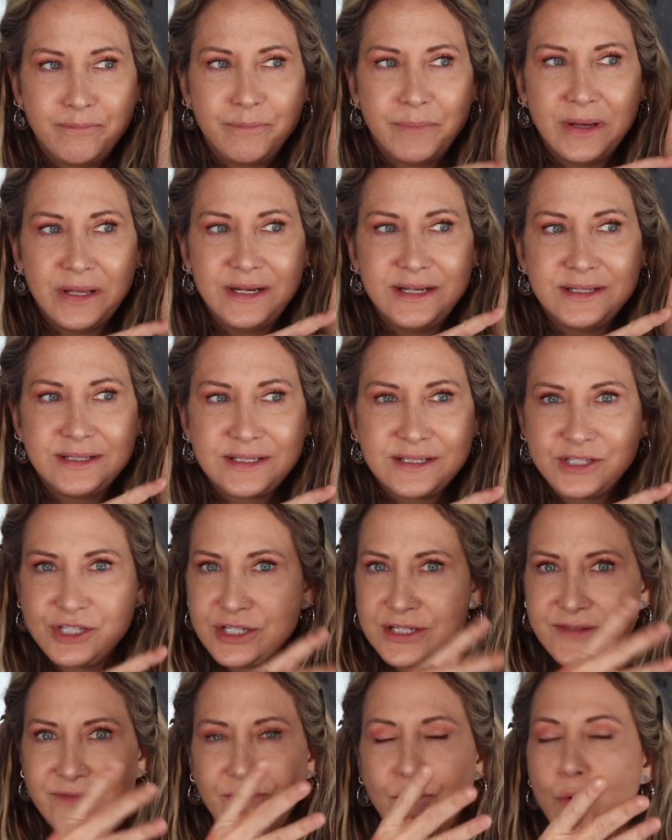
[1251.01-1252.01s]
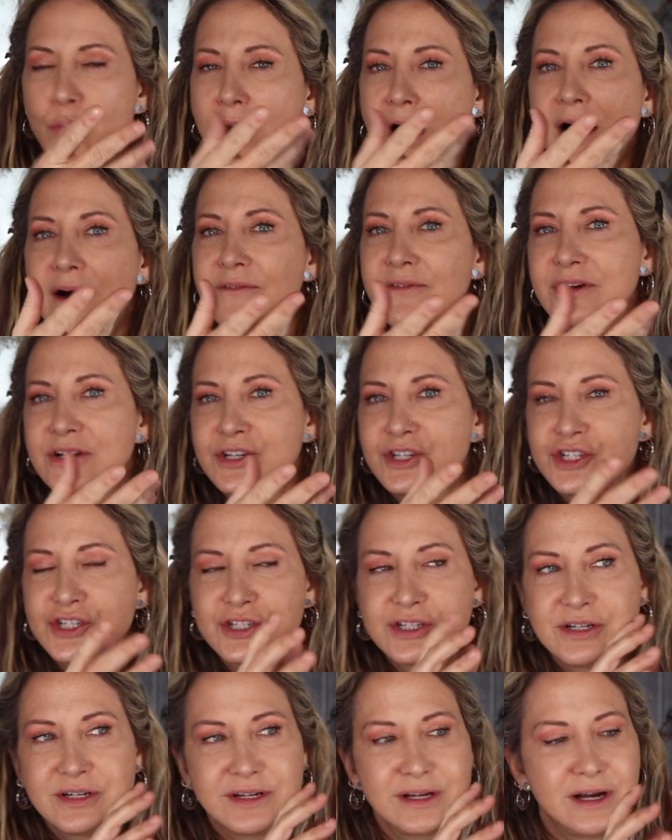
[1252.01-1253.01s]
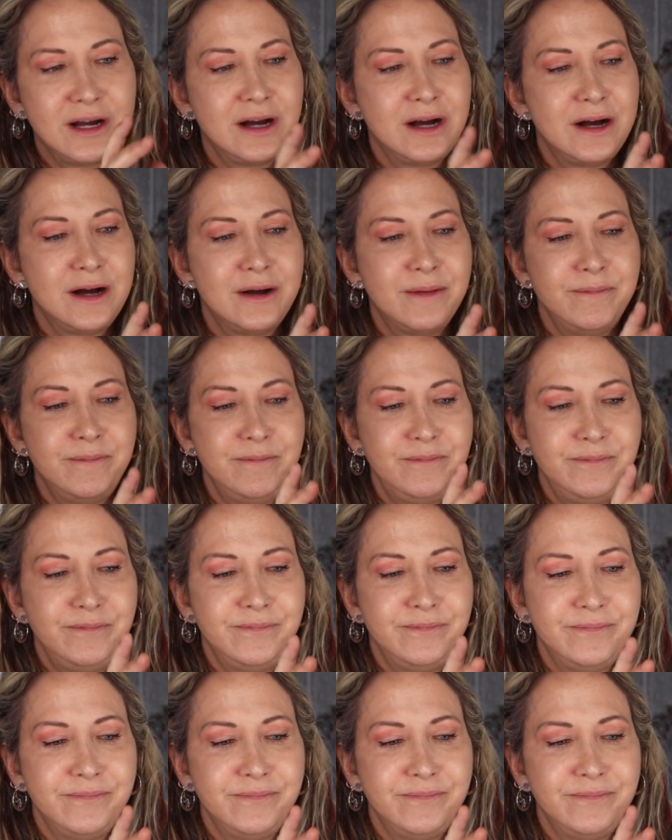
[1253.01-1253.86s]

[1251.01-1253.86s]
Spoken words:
but it's just full coverage. I